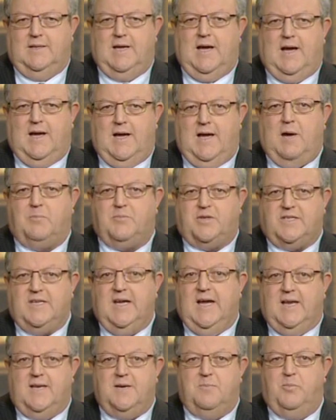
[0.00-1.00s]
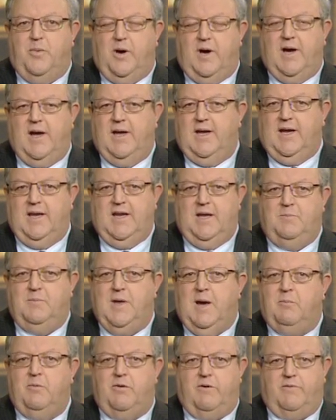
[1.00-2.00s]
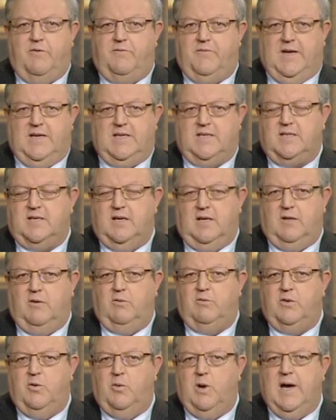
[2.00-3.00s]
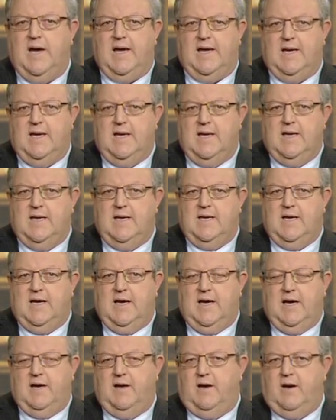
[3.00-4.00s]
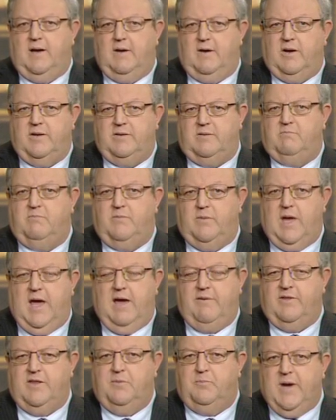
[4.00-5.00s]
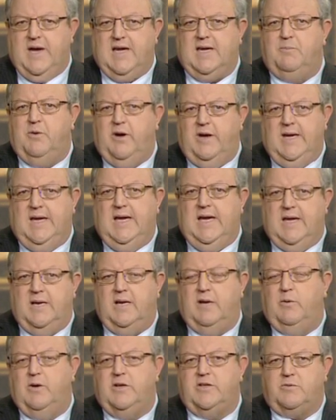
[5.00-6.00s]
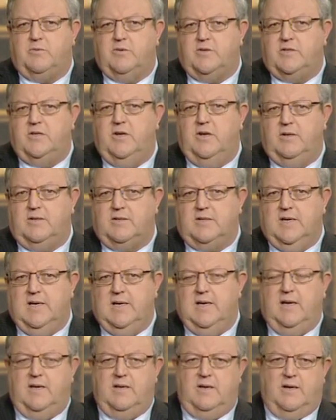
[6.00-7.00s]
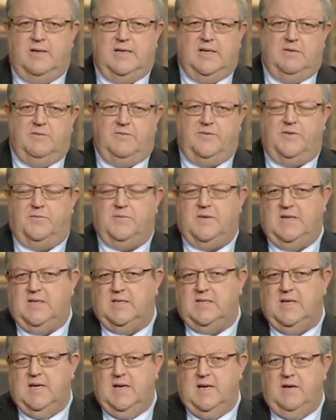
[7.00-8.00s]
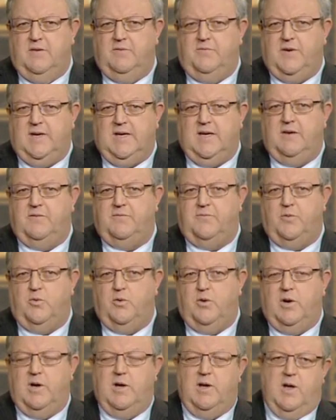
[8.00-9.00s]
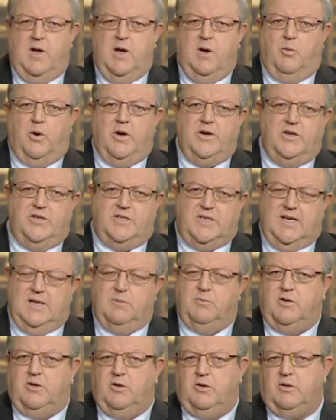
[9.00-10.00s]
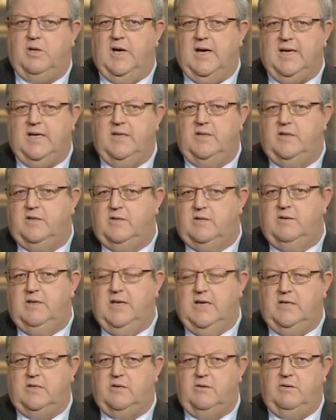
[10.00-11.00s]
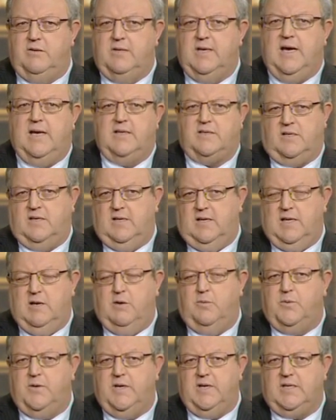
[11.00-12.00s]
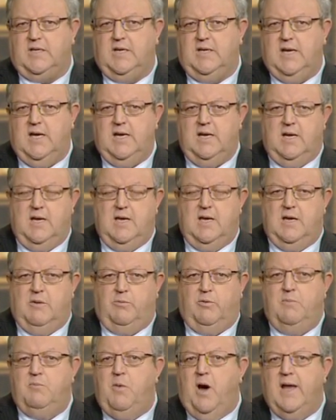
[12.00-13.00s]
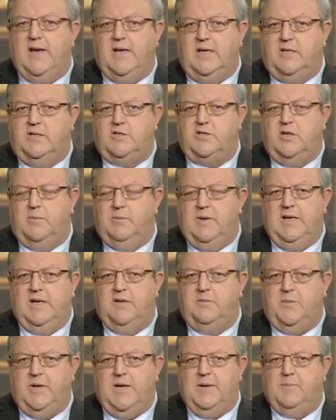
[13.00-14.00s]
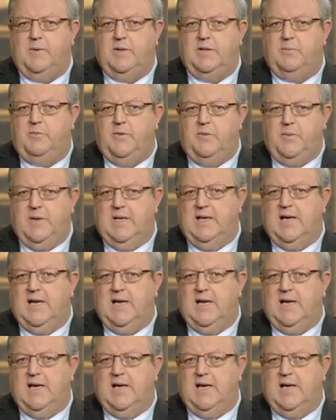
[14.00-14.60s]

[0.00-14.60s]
upset by any number of events along the way. I have in the back of my head, I once researched a 1950s figure for what New Zealand would look like in the year 2000, and they were predicting that we might hit 2 million people and we'd be